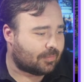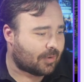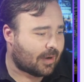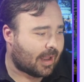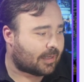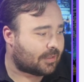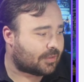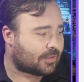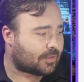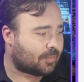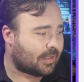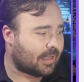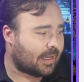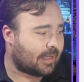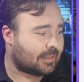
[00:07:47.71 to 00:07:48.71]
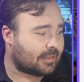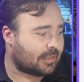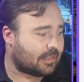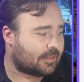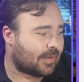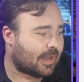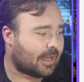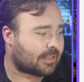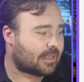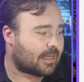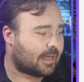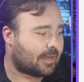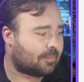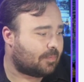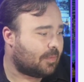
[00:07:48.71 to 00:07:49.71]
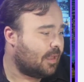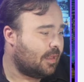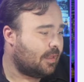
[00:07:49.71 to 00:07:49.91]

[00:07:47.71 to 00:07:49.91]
practice or play until he's vaccinated.